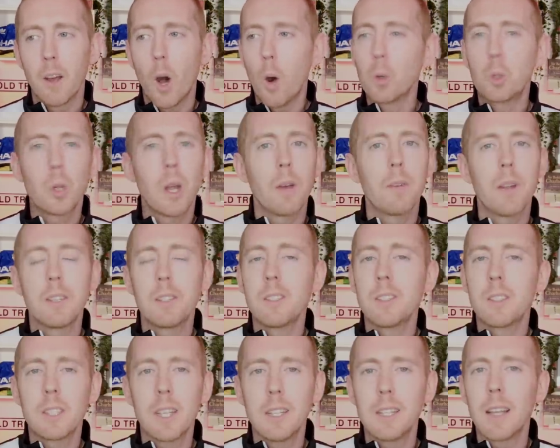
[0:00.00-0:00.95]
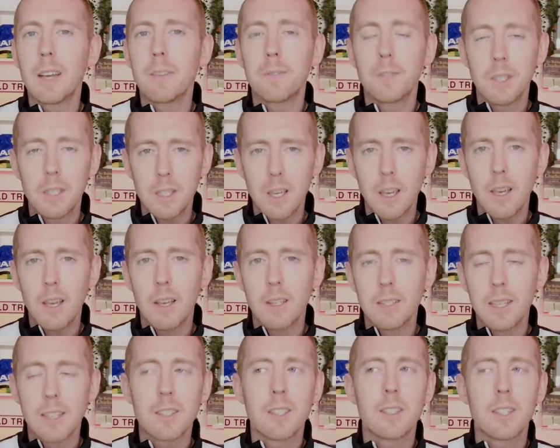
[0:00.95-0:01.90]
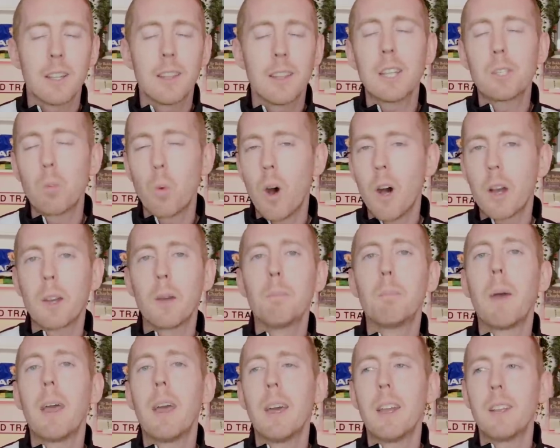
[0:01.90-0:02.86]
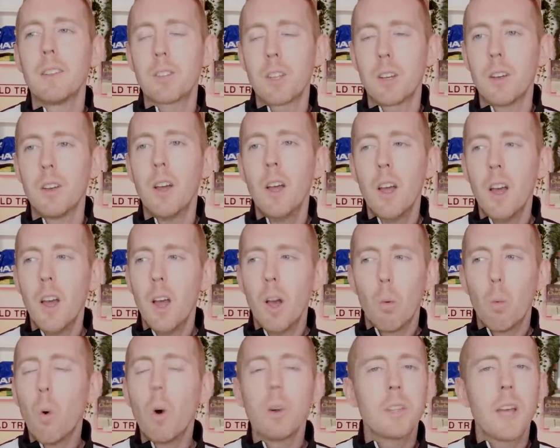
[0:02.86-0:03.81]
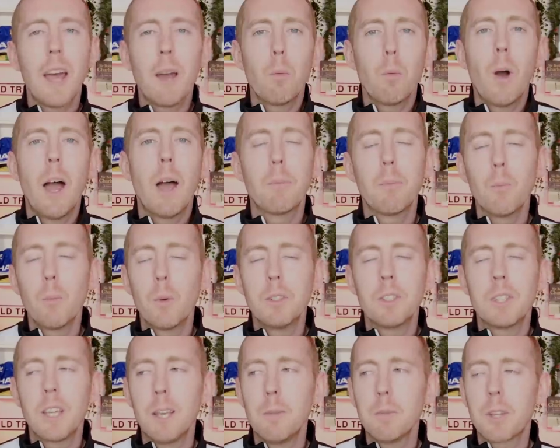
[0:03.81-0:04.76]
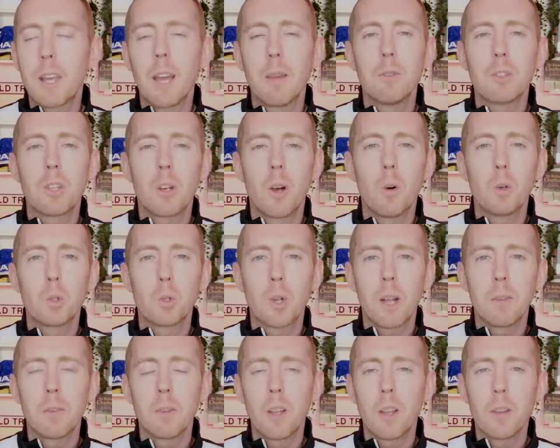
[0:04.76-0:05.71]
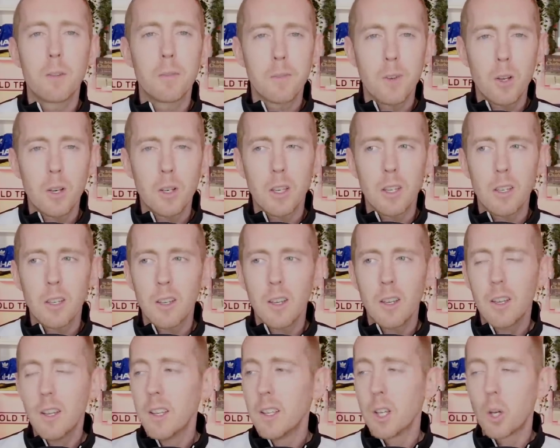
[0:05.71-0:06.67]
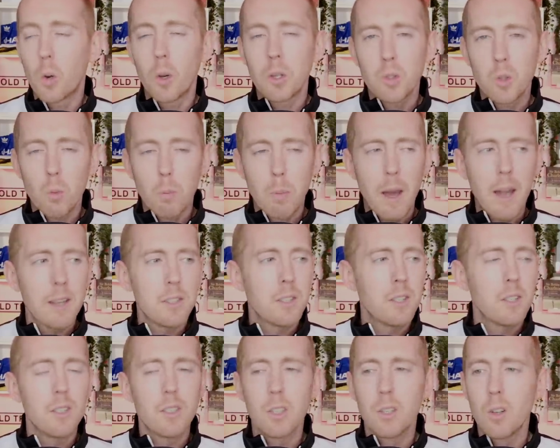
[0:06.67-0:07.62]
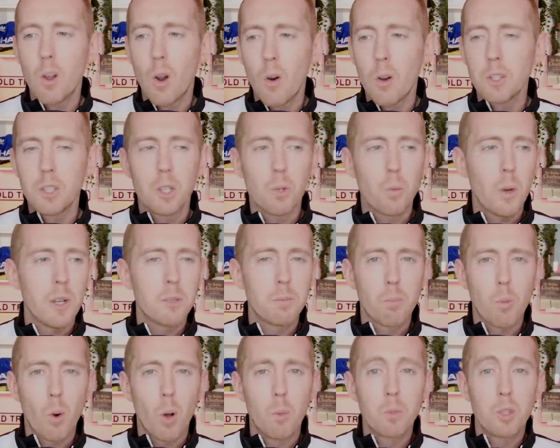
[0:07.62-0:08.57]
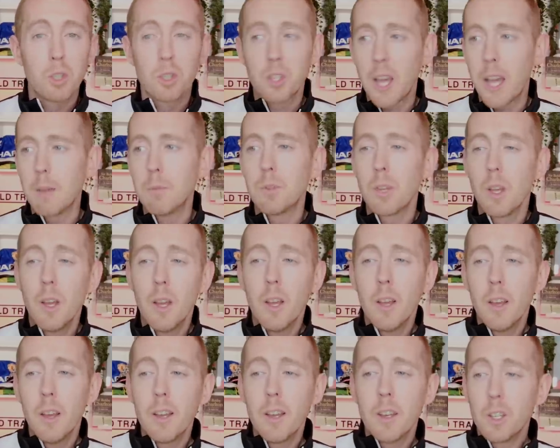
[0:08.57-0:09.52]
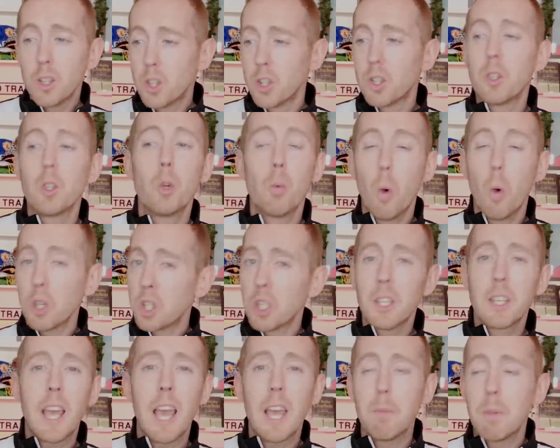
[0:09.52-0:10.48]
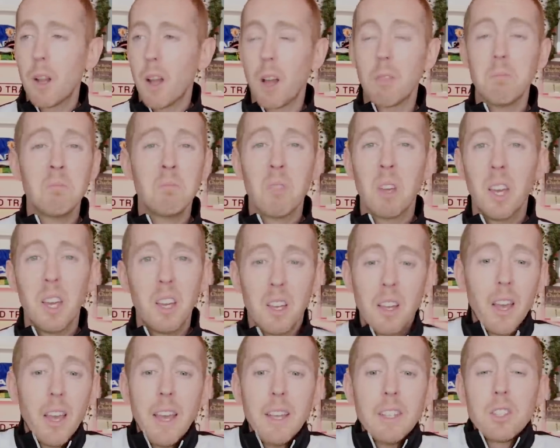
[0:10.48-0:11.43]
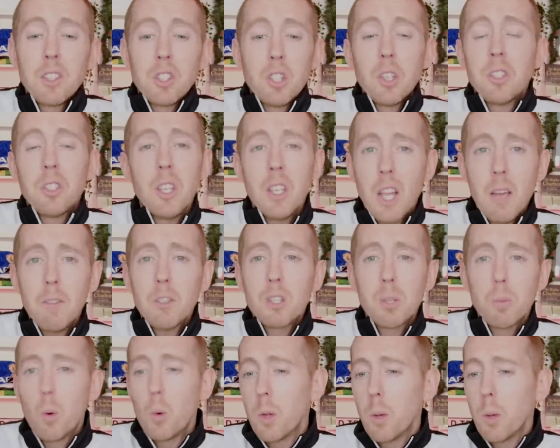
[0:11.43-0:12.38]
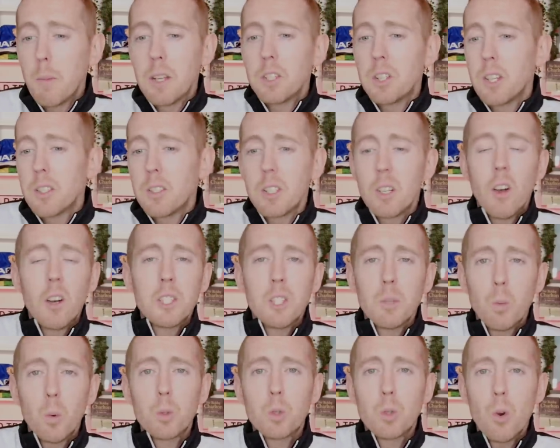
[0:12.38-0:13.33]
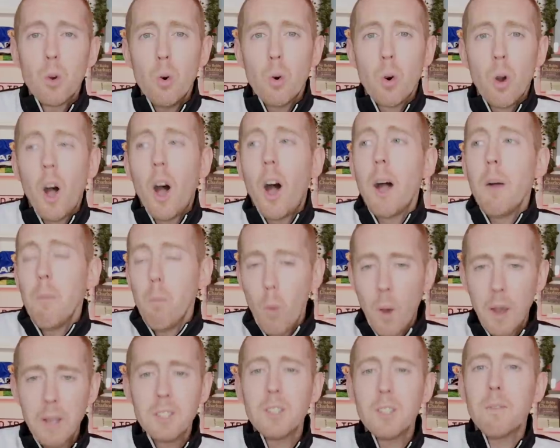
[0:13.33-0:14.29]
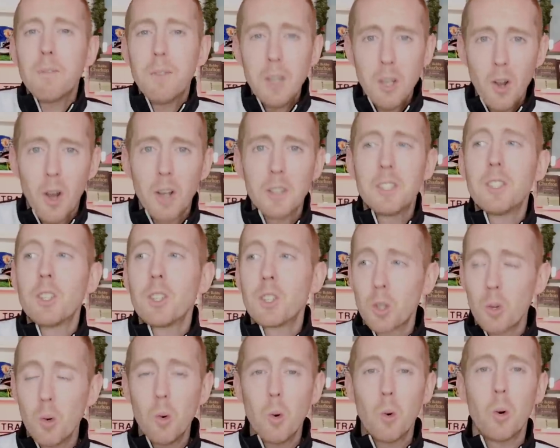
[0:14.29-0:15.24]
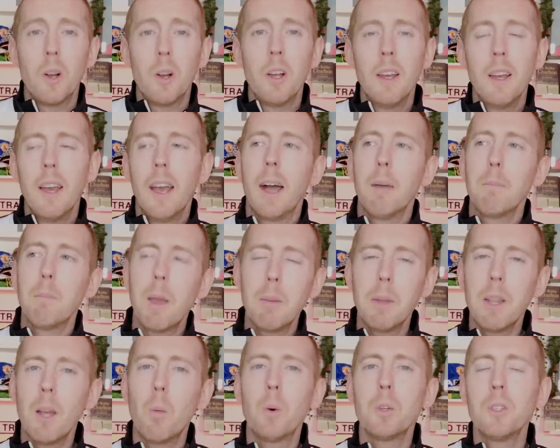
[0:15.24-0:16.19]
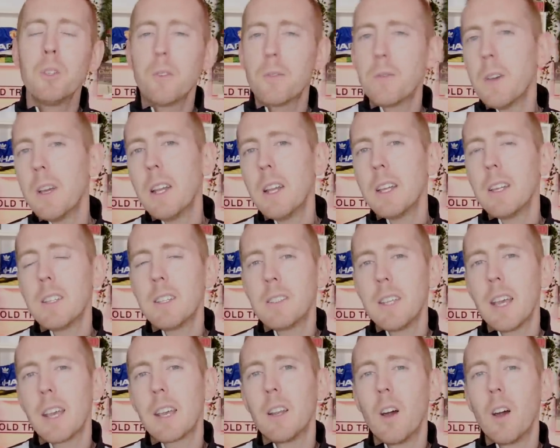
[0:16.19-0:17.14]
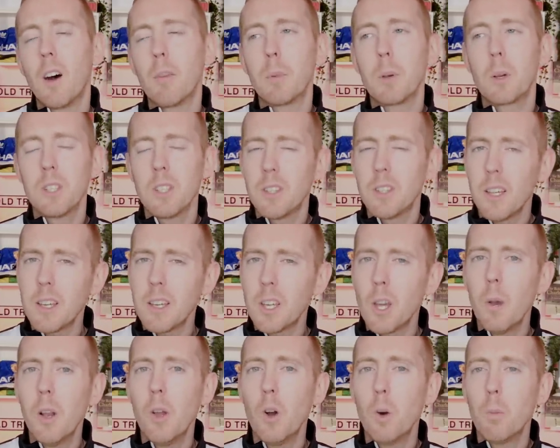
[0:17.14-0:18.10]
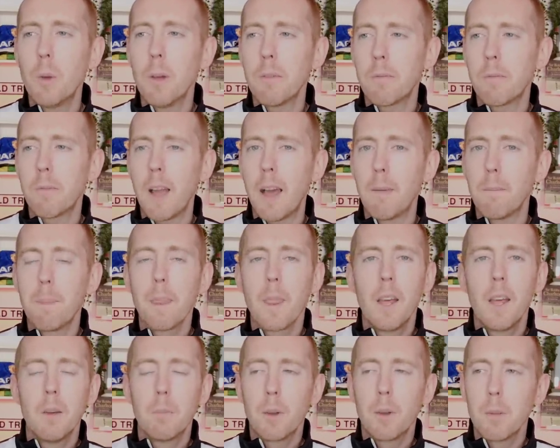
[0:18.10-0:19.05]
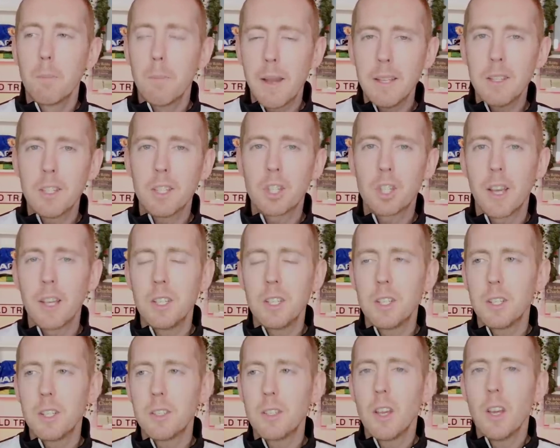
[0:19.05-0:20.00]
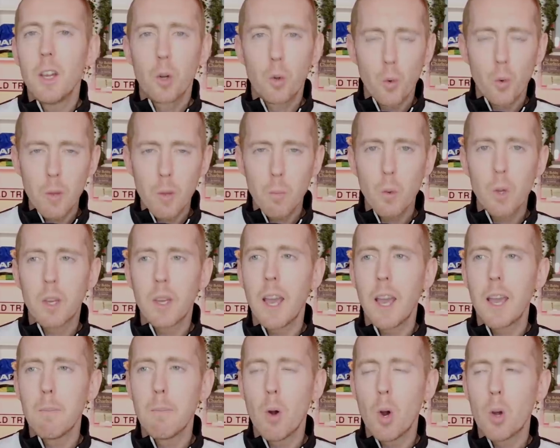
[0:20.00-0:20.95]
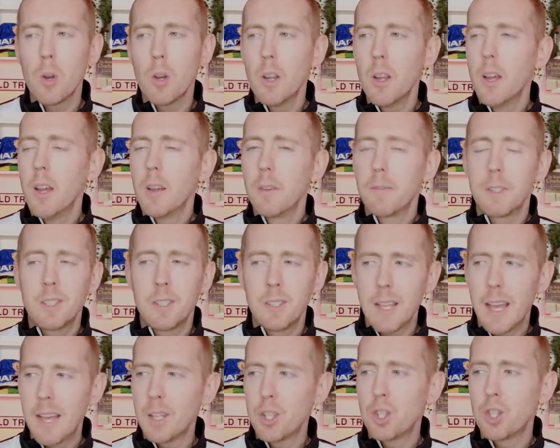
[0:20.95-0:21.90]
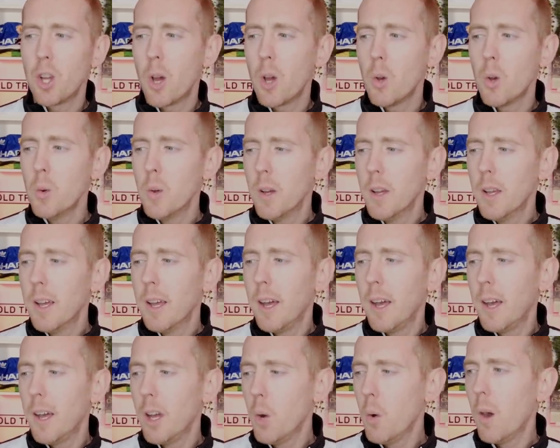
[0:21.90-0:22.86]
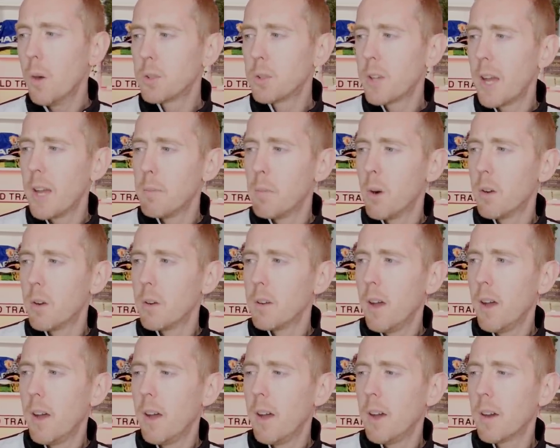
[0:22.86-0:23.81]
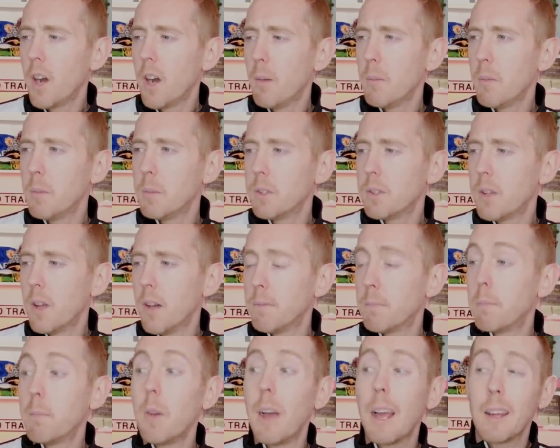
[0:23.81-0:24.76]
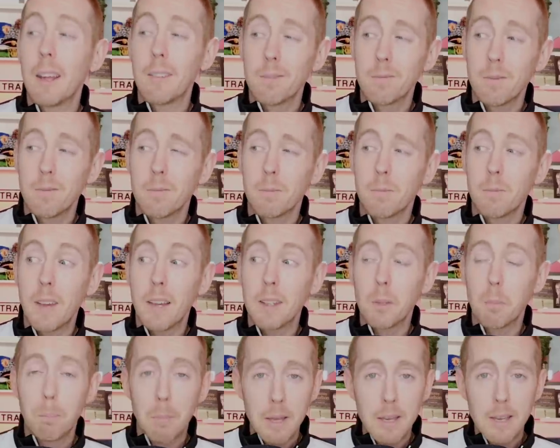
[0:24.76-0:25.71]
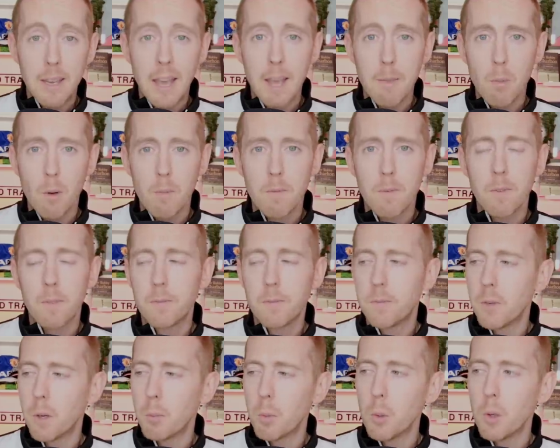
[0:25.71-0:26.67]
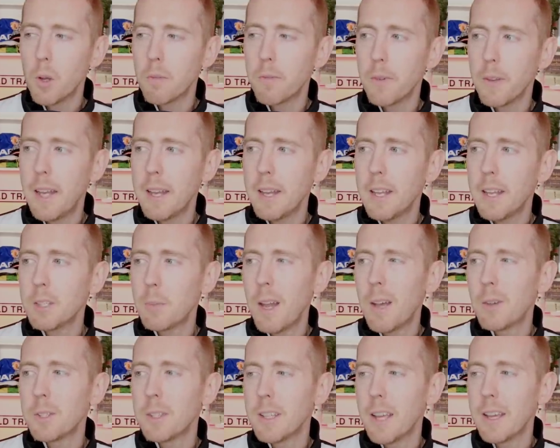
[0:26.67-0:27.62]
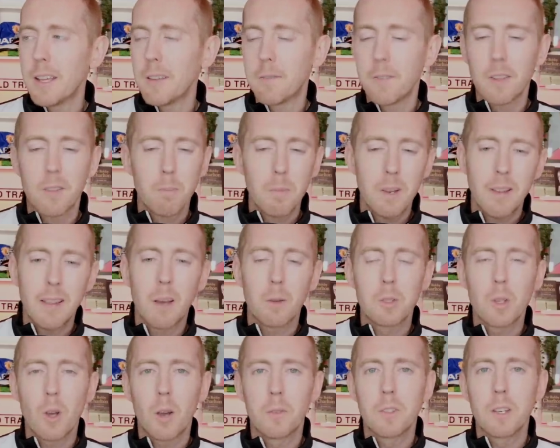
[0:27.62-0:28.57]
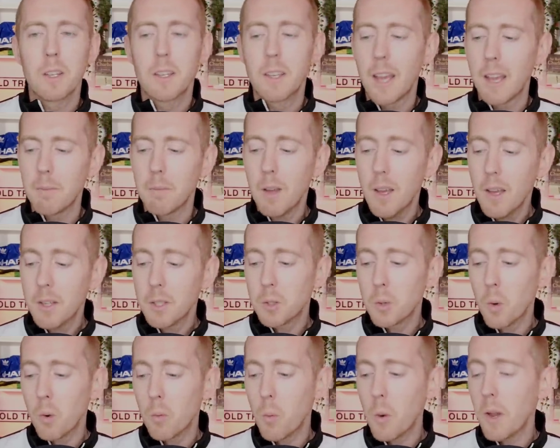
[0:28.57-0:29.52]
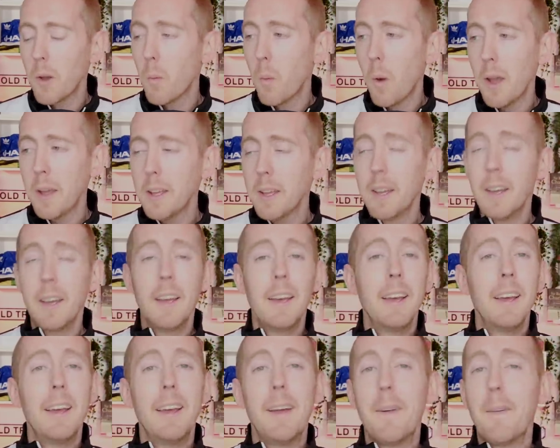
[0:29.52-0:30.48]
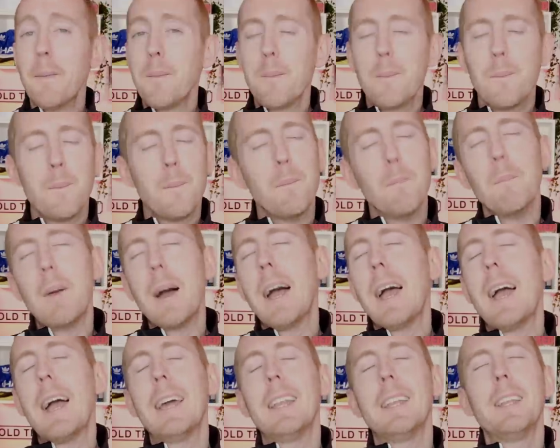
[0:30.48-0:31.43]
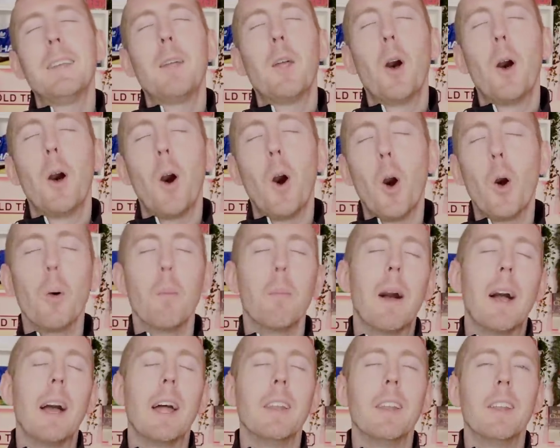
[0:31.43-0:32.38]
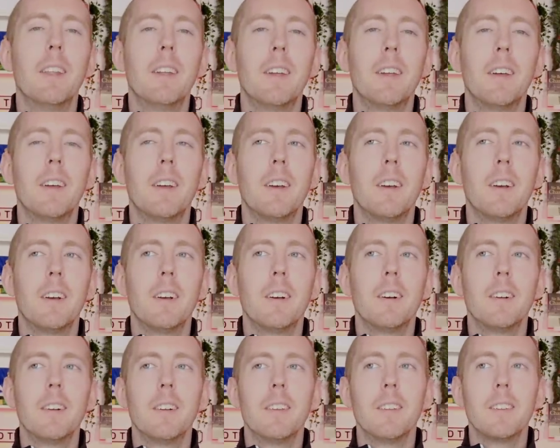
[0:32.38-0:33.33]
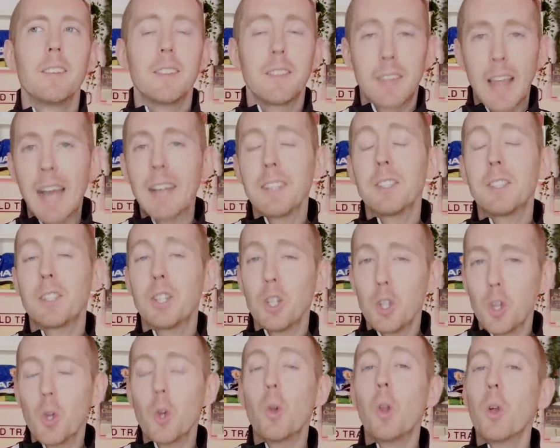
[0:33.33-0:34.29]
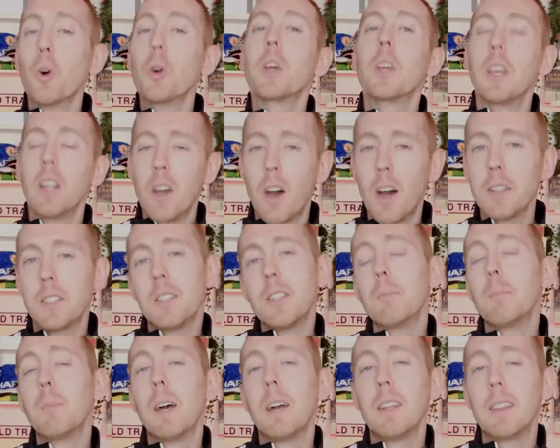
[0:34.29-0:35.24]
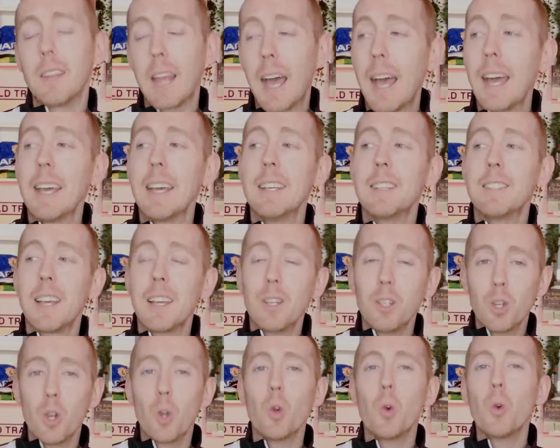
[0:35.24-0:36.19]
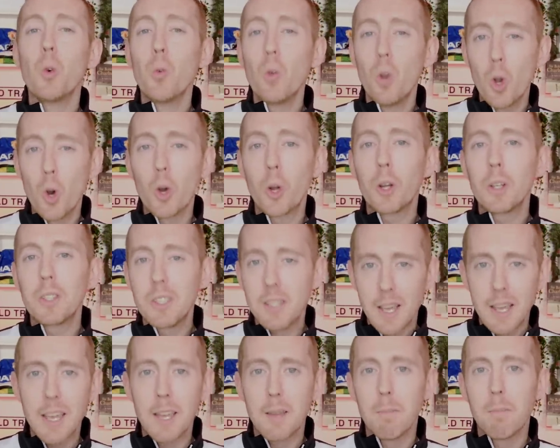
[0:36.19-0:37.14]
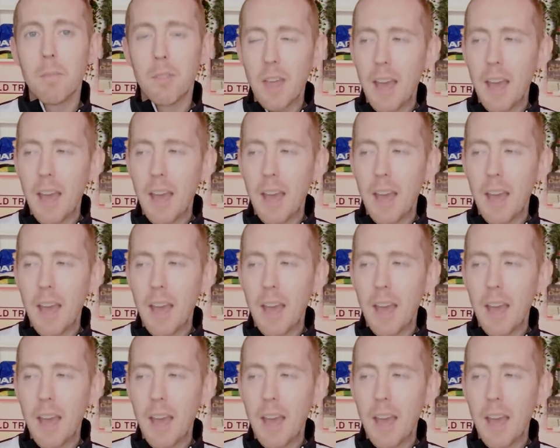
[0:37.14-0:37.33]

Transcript: Old Trafford hasn't seen that for years. As I said, that's why I compared it to what ha- what happened when teams came to Old Trafford under Fergie. Your Crystal Palaces, your Norwich, your West Broms, just games. You just you're watching the game. You're like, it, it's just inevitable that Manchester United will score. I'm waiting for United to score. And maybe that wasn't the feeling in the second half because it did go a little bit flat, but he made the changes. Greenwood came on for Sancho. Uh, who else came on? Uh, I can't remember. Uh, uh, Van der Beek came on for, for Bruno Fernandes, but that was in the 85th minute. That was after the game sort of went away. Man, oh man, that's a new look United, man. That is a new look team.